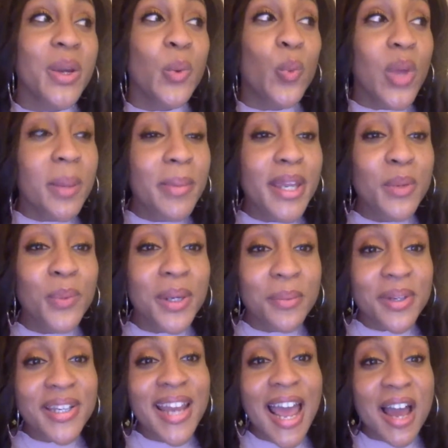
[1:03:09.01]
women, we
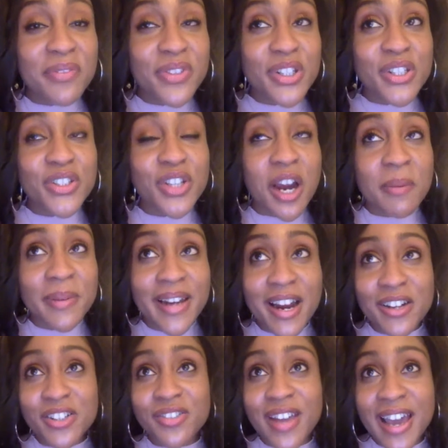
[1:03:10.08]
wouldn't have to sharpen
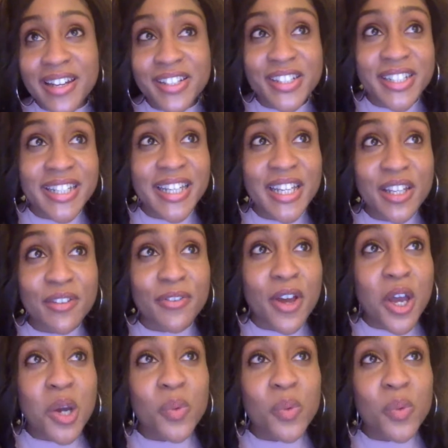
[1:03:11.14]
our strategy if